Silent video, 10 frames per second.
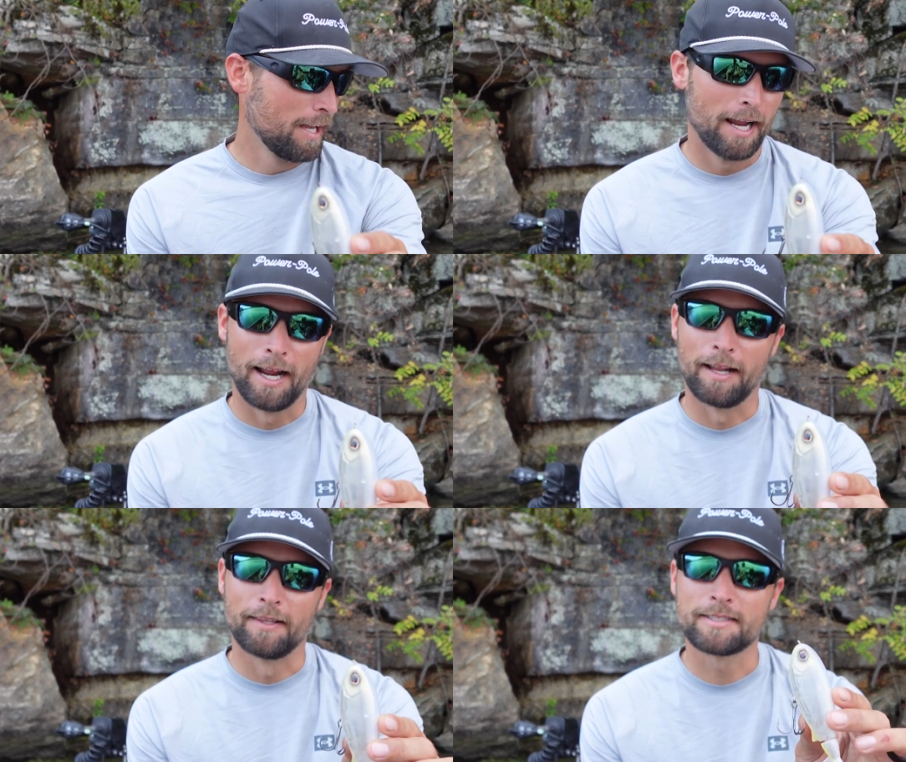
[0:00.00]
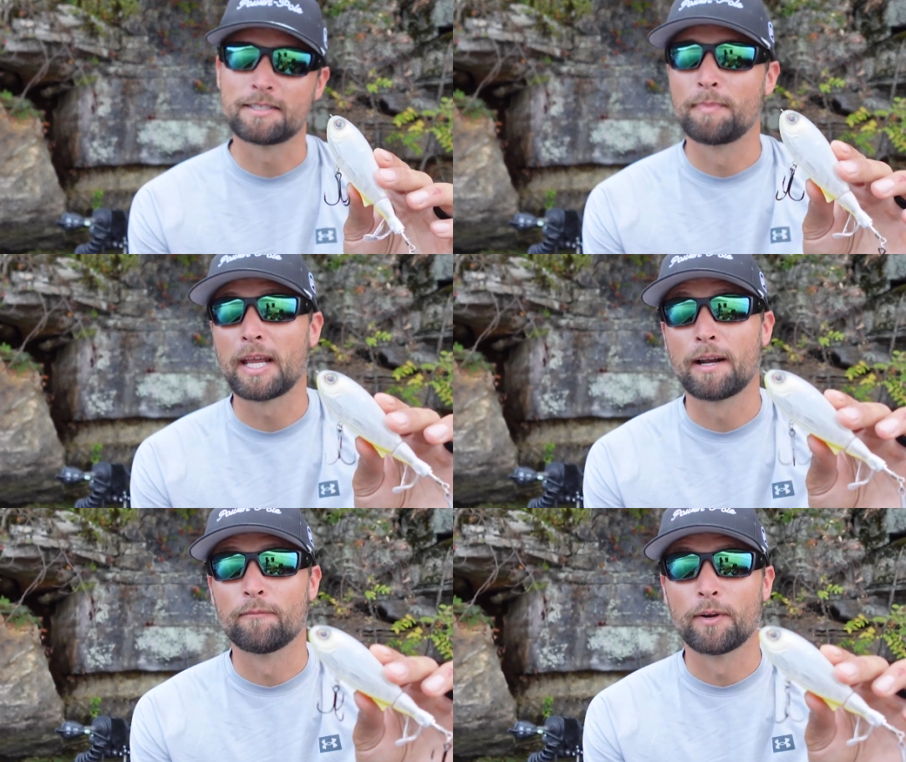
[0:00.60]
And this is a
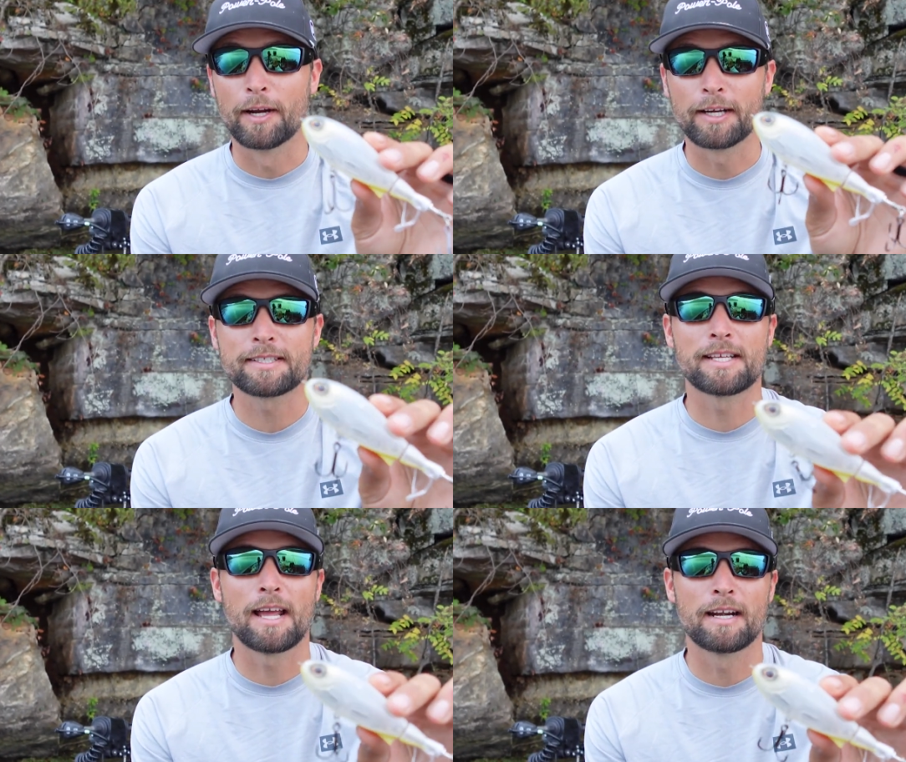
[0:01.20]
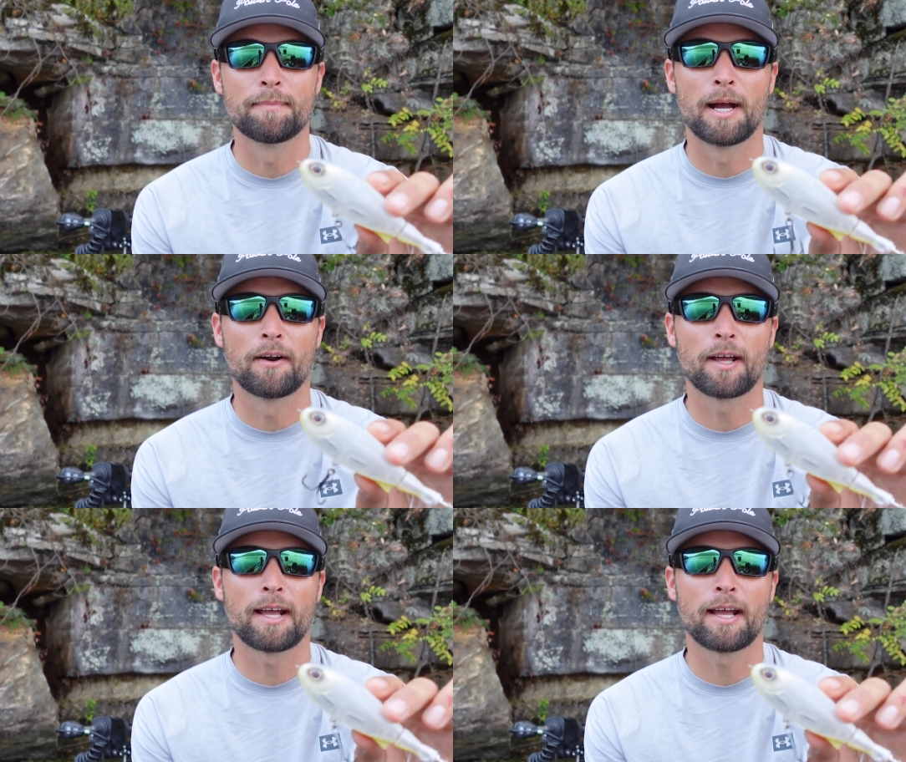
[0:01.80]
bait I'm very excited about.